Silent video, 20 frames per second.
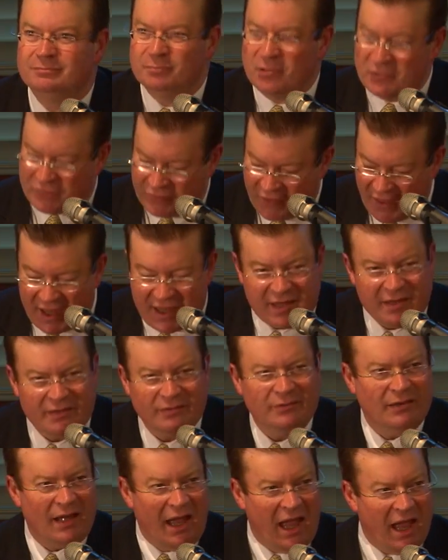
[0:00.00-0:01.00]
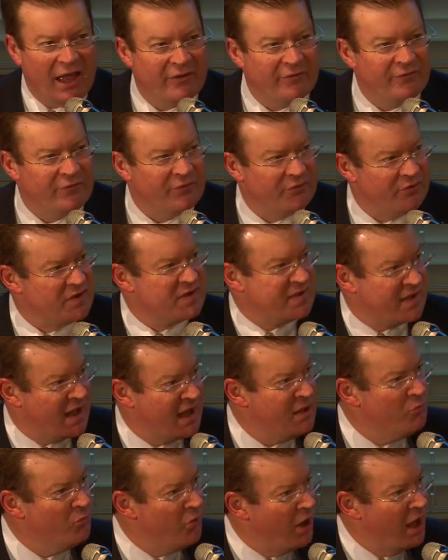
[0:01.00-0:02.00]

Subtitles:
but they have the same